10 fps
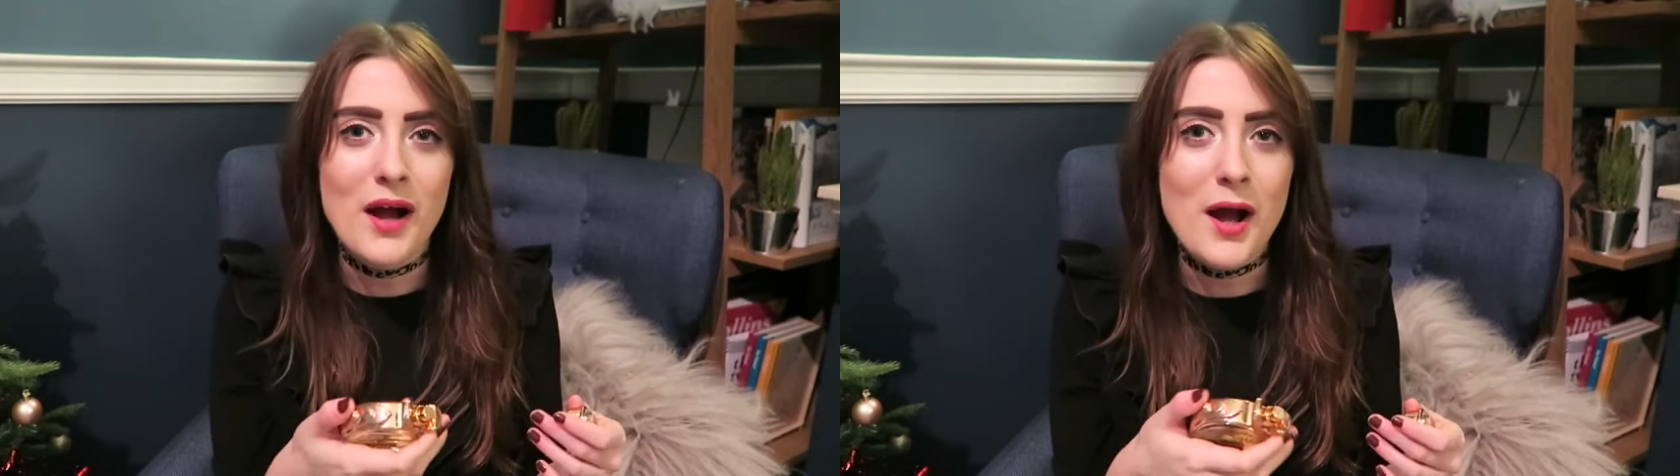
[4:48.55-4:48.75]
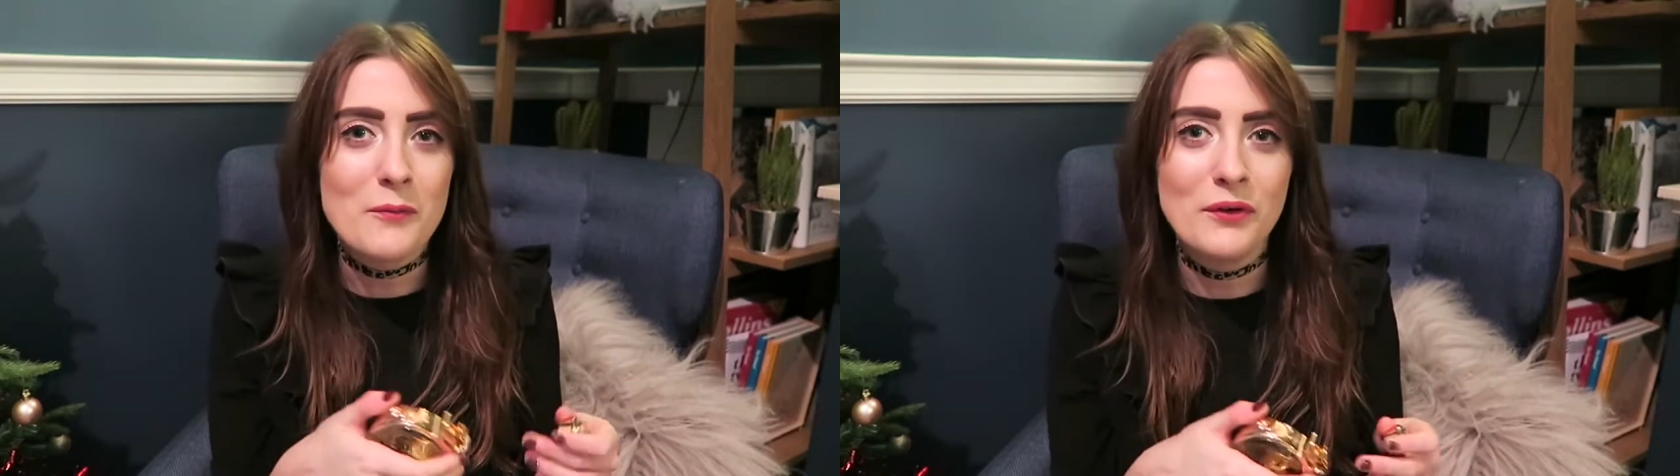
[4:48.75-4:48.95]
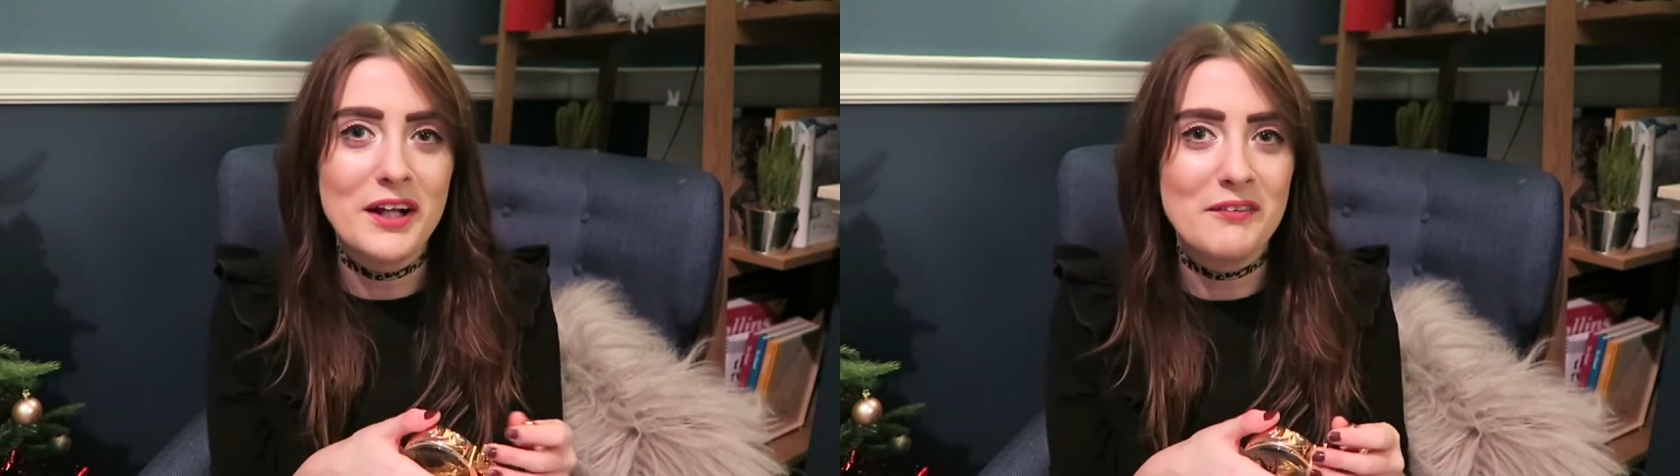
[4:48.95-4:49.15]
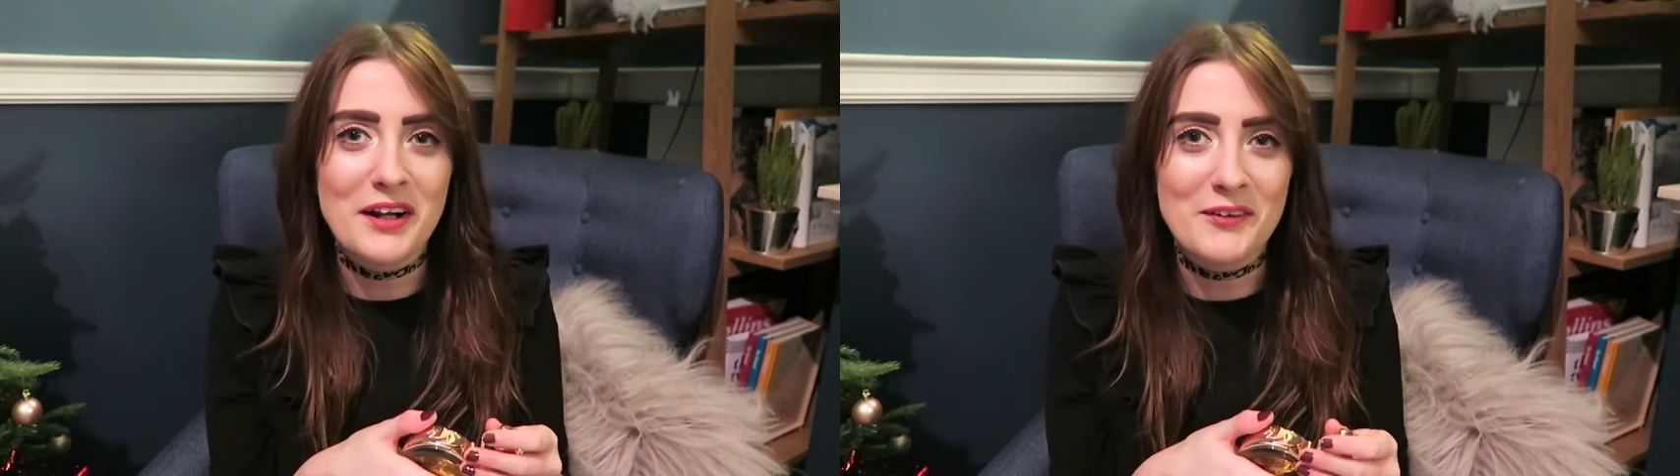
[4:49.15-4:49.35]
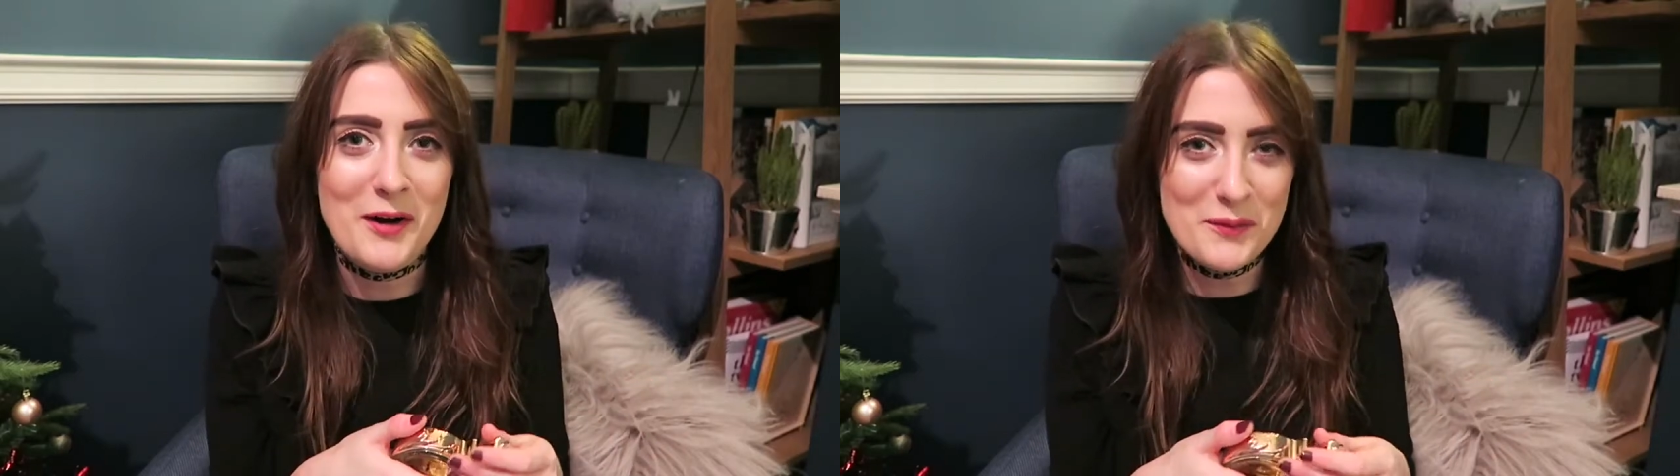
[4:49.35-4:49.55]
I'm
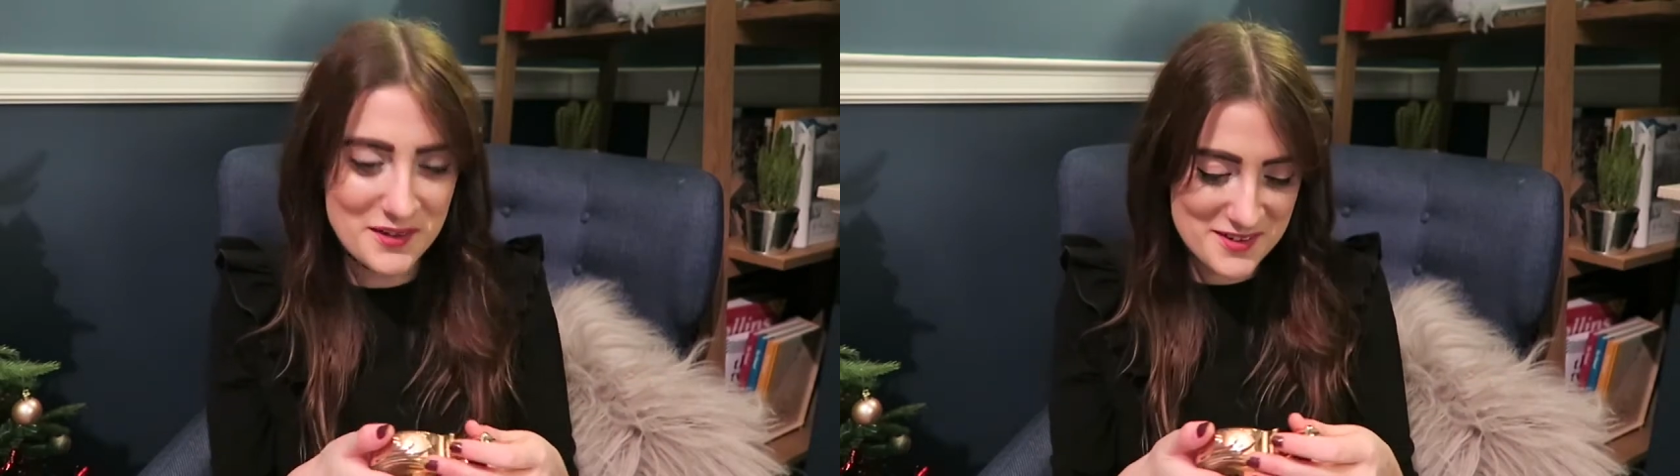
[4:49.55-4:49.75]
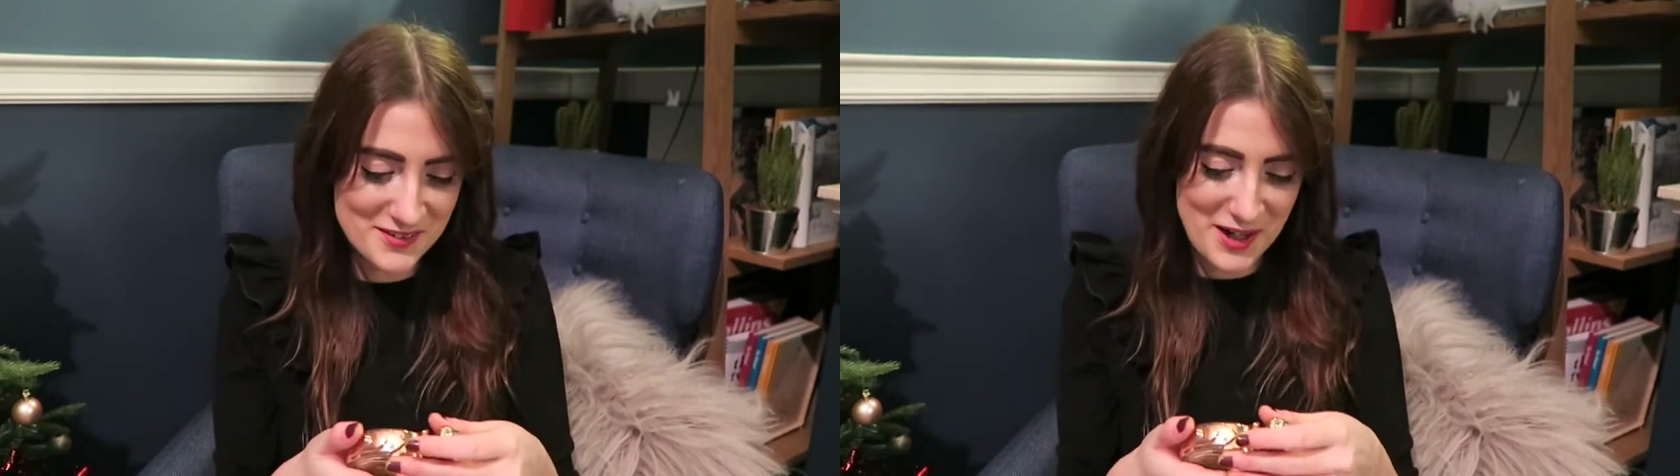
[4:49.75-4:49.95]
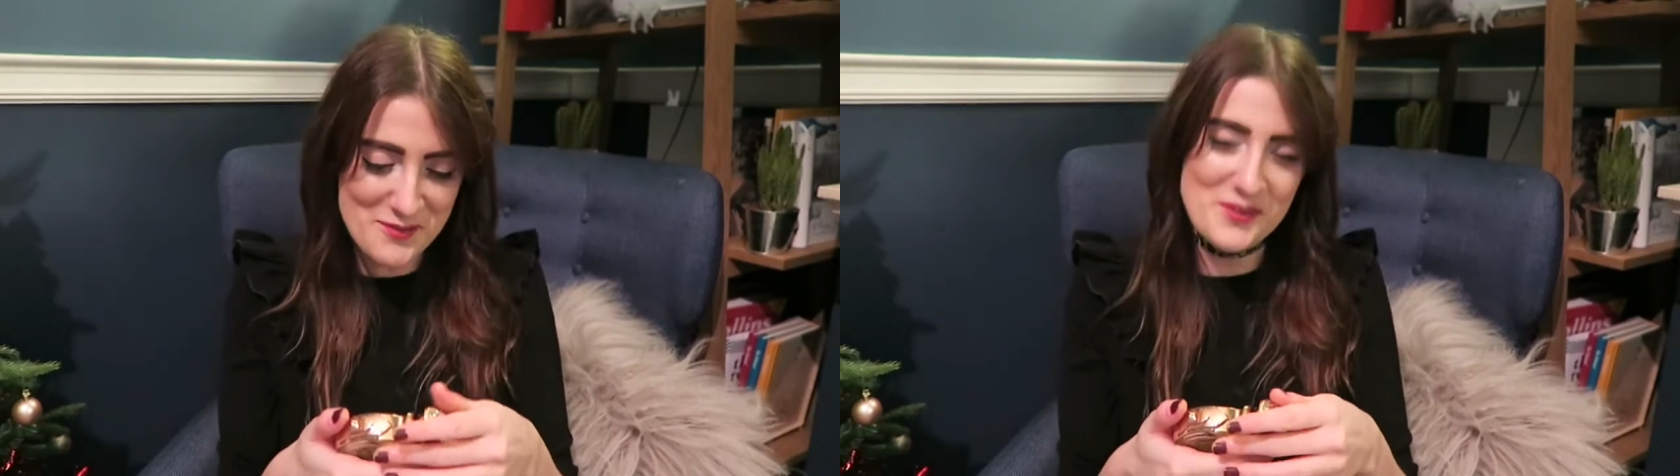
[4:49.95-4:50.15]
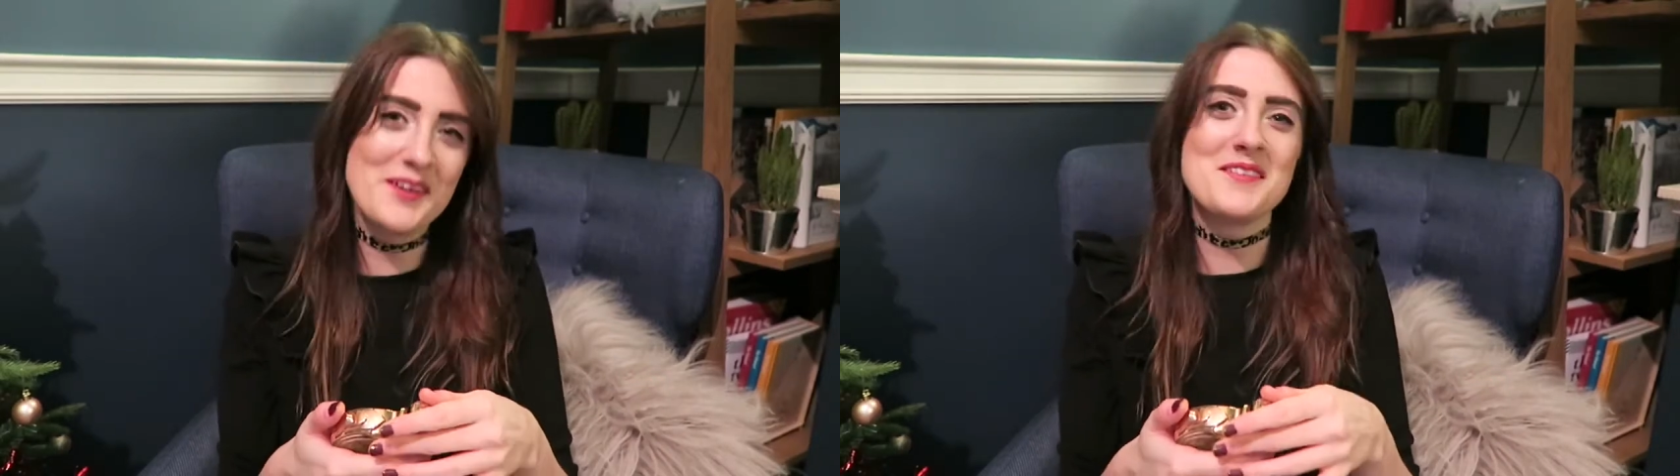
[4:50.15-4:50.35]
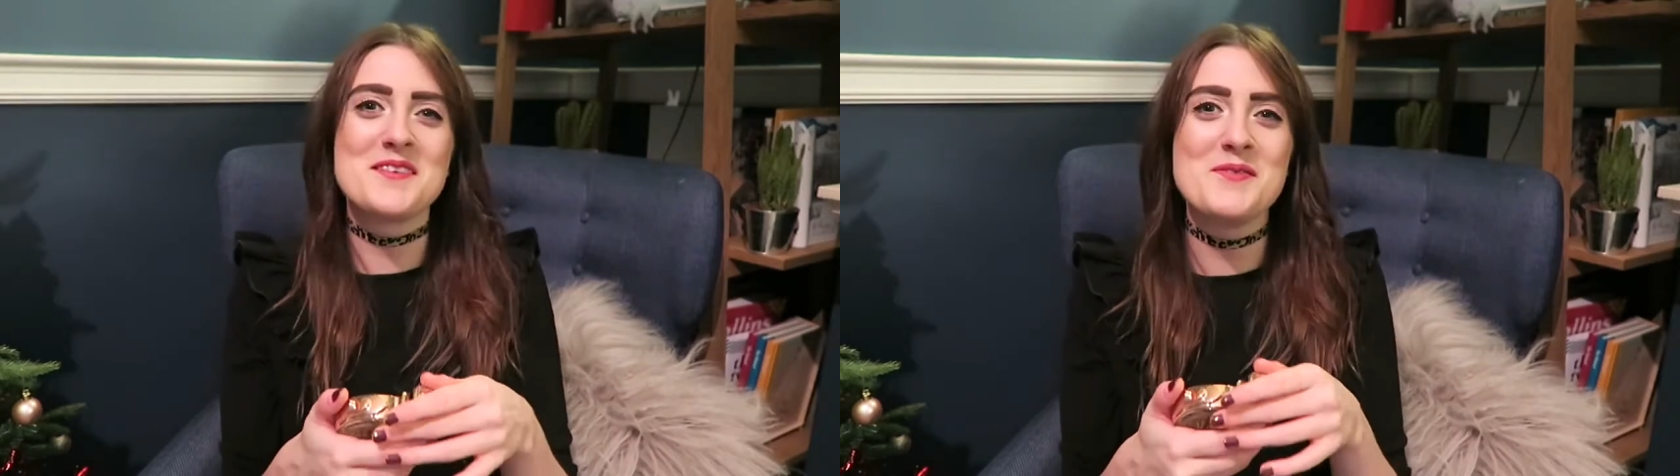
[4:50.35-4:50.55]
really crap at describing this,